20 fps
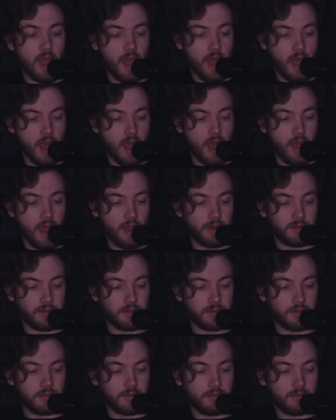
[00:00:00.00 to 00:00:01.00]

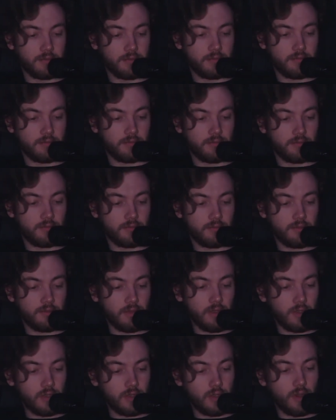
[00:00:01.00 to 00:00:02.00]
And
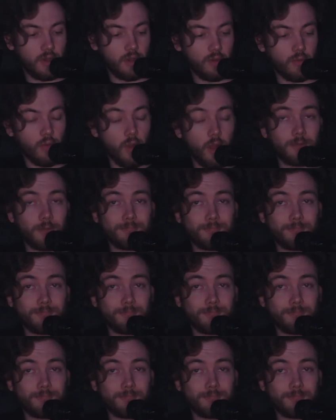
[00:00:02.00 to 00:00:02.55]
you know what?